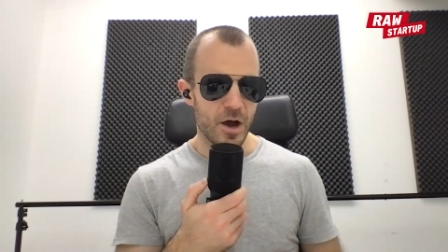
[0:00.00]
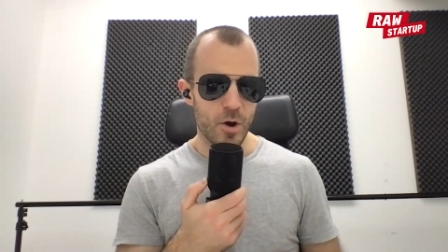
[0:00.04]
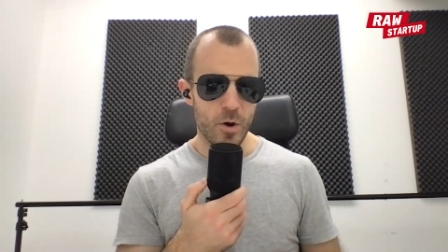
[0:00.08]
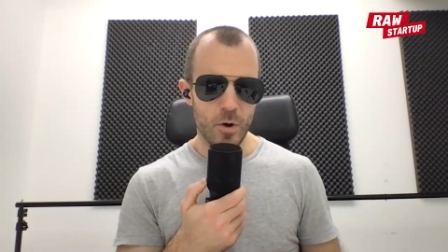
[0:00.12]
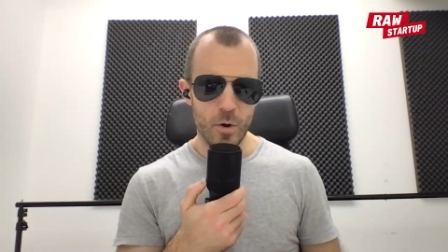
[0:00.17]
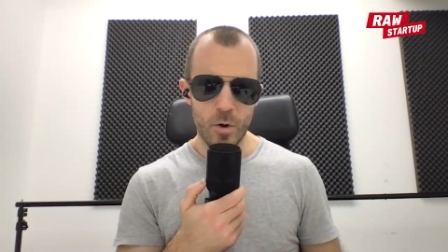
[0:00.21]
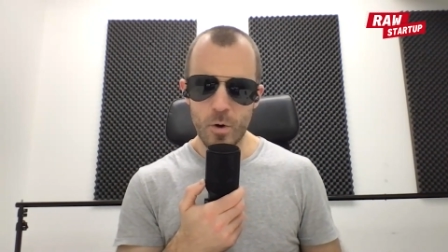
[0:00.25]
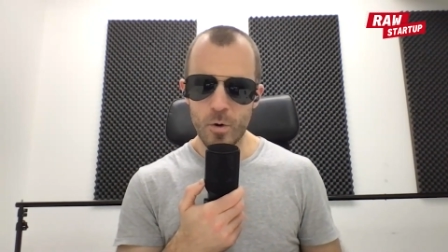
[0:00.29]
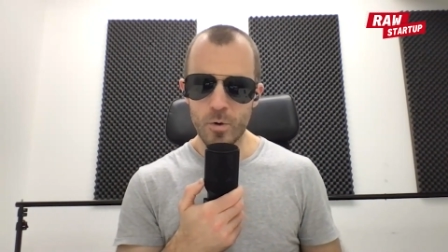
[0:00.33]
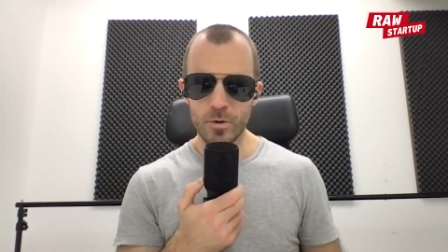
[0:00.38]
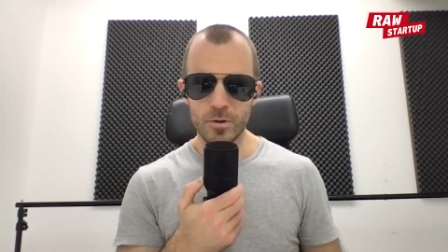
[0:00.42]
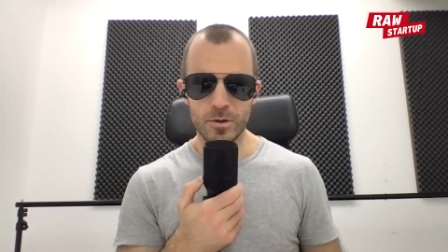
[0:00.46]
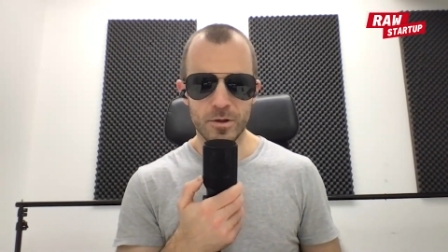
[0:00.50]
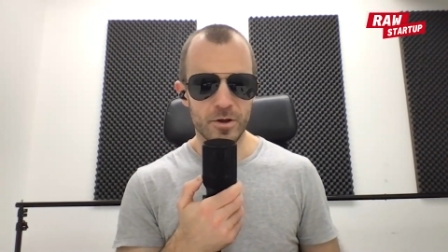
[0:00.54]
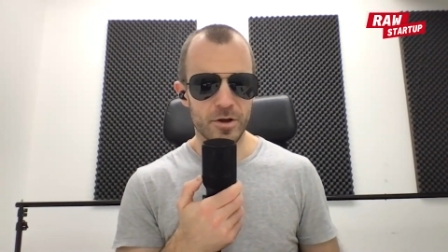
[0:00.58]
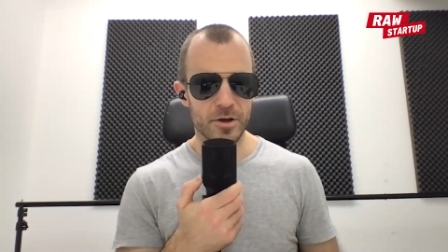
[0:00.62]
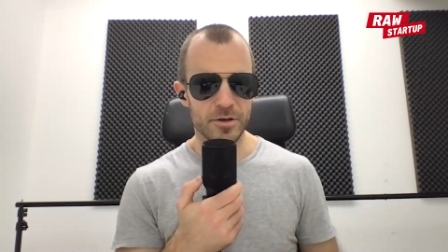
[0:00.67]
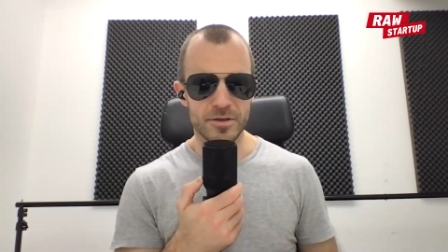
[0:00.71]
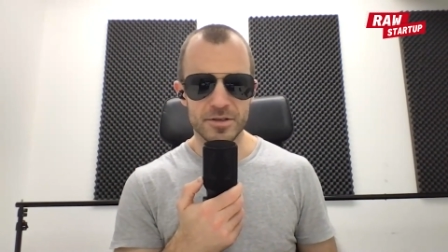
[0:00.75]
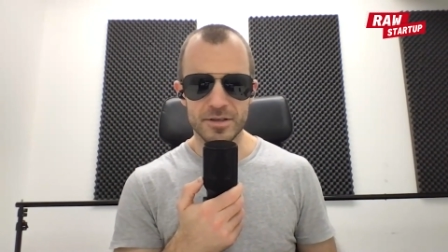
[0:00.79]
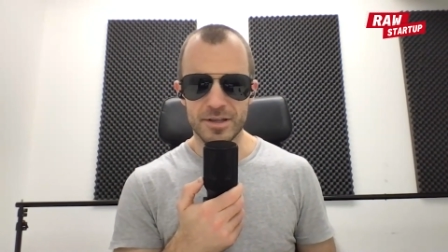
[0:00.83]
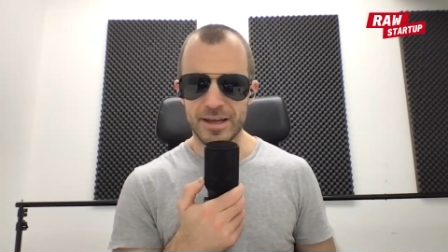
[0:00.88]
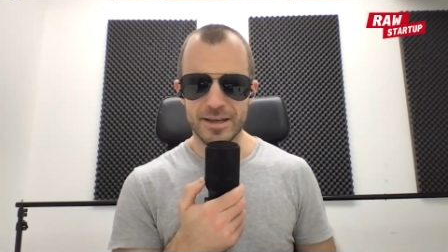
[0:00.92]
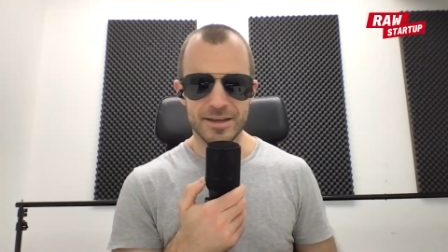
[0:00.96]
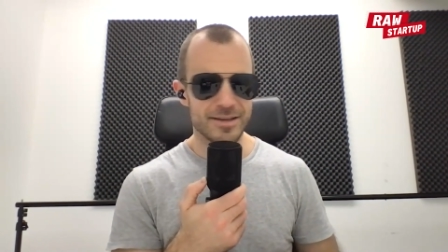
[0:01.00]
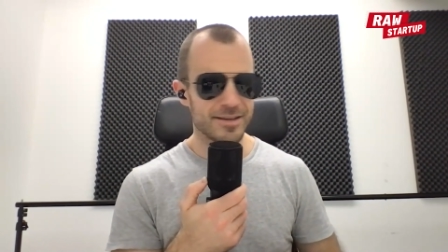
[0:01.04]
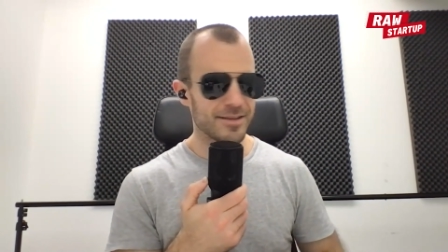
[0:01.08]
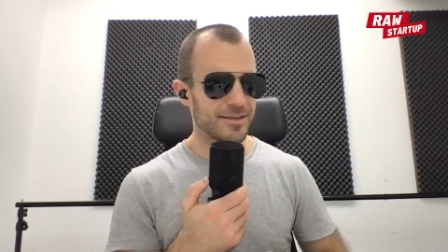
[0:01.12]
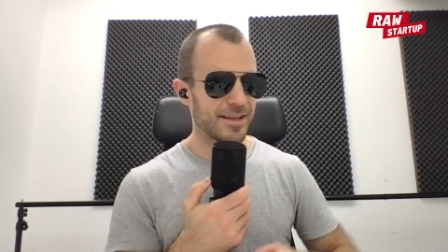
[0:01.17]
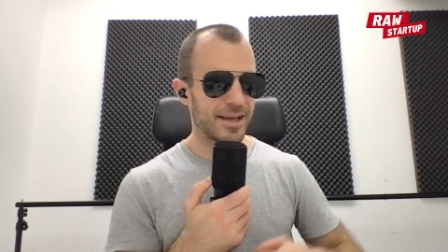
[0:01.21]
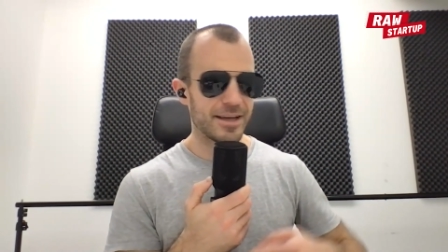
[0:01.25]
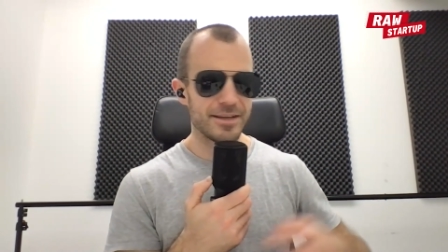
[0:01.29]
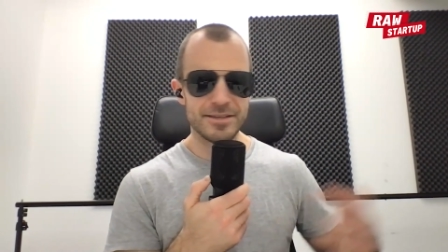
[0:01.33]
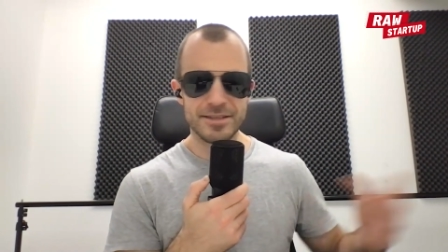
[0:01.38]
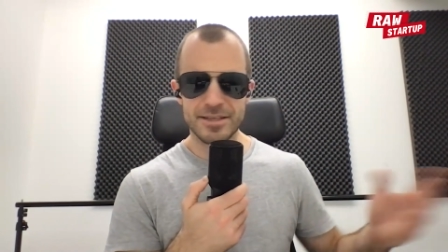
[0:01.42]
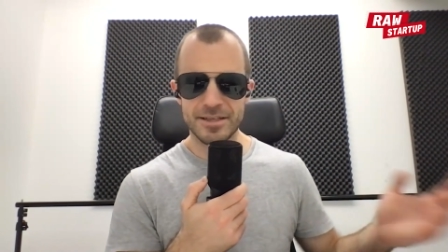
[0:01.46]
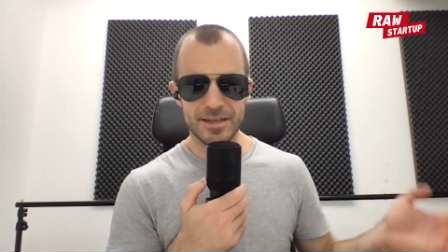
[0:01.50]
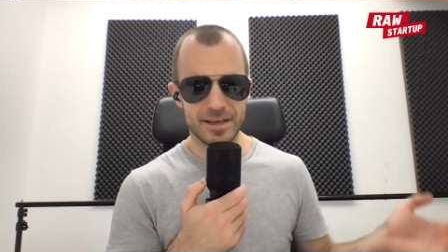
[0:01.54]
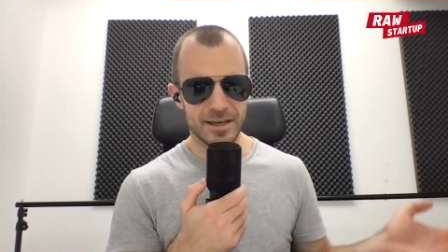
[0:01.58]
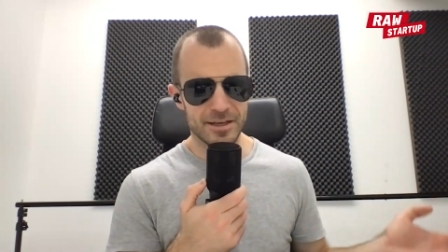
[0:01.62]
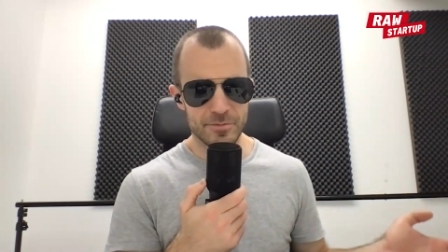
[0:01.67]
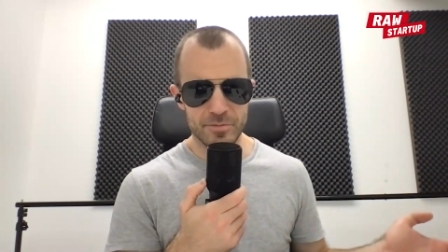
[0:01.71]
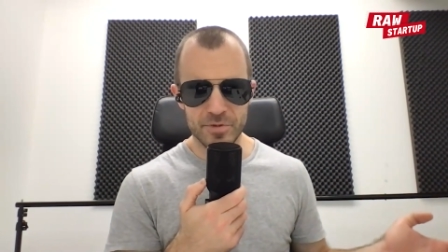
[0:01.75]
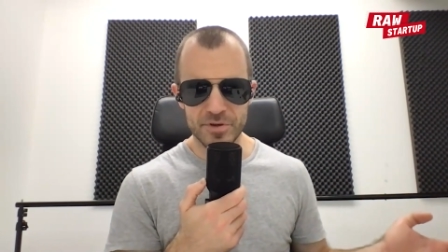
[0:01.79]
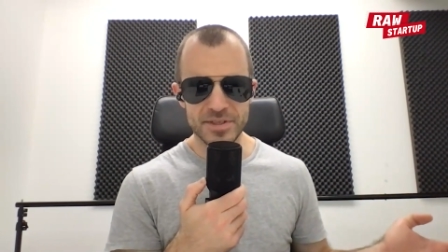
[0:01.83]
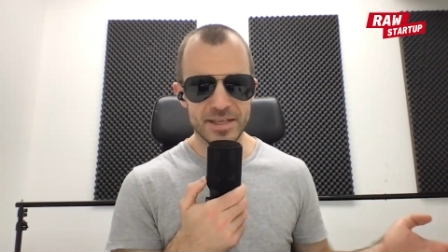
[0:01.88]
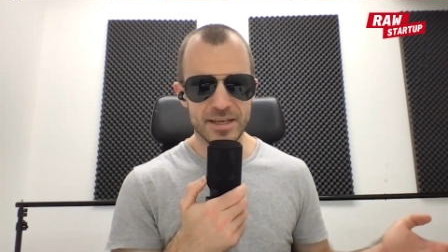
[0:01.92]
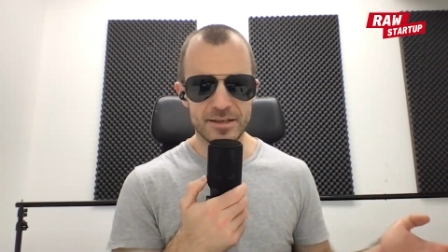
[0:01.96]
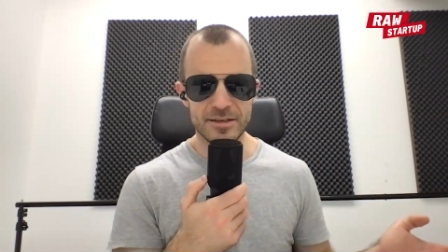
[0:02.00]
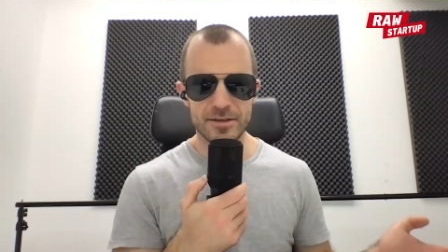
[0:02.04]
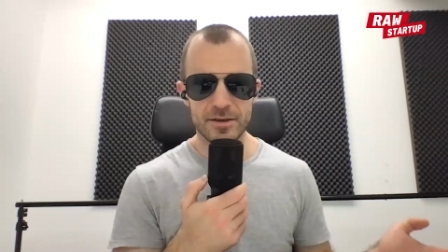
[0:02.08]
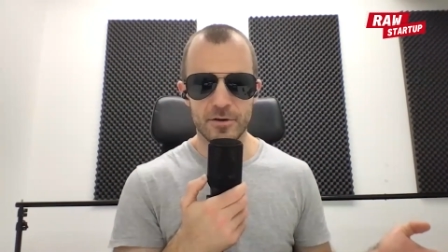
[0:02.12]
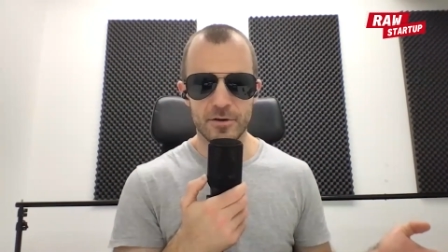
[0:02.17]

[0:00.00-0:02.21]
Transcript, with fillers: whole lot, like 99%